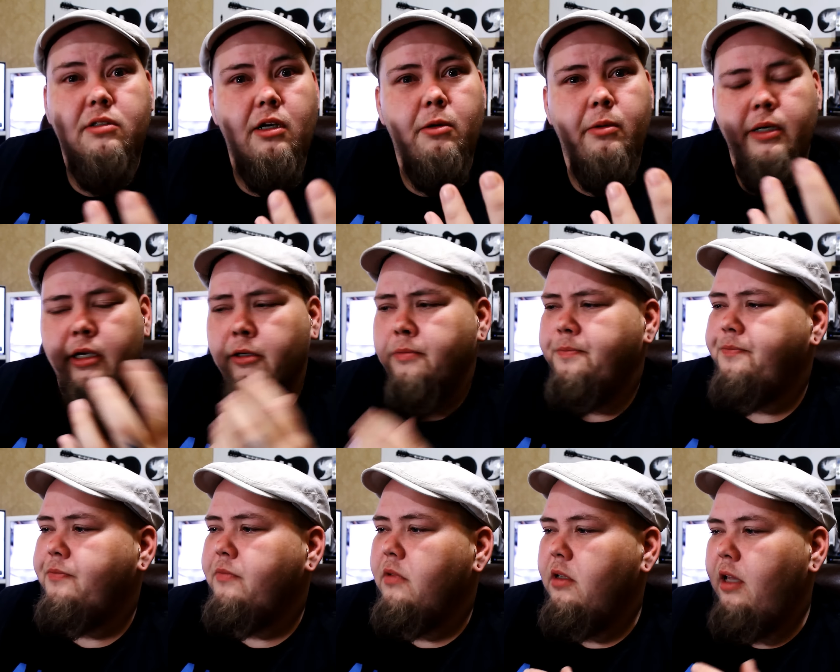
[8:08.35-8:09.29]
There we go.
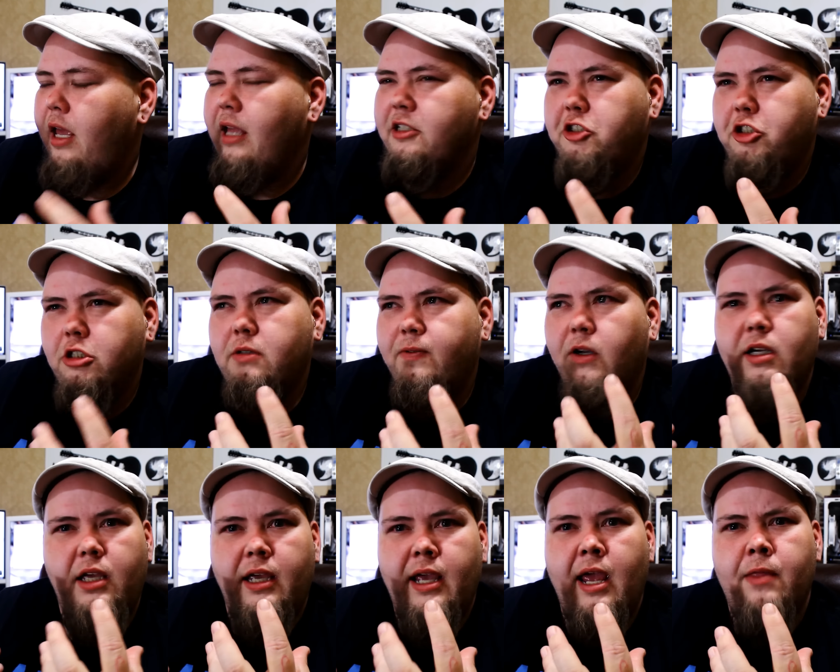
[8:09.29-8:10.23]
It's just
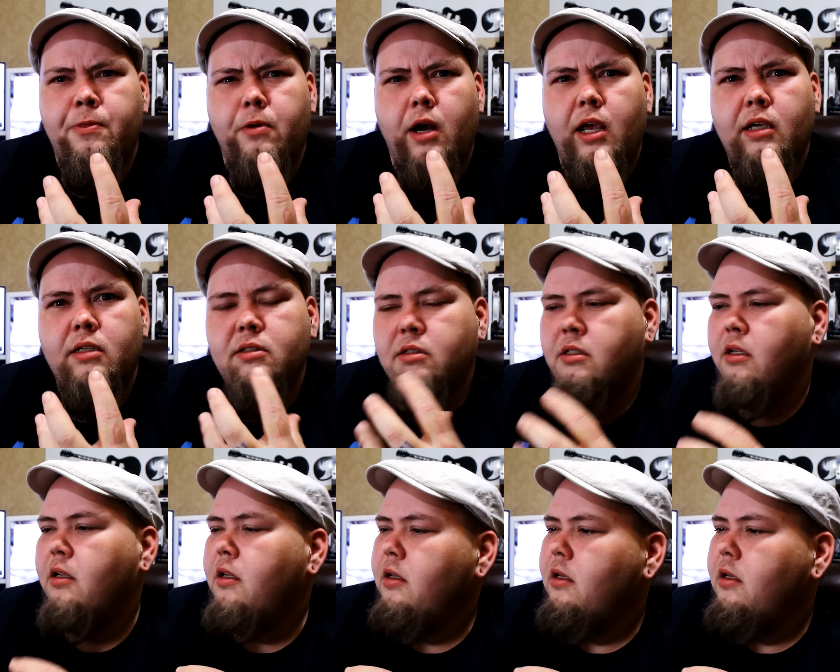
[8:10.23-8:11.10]
fucking anthrax.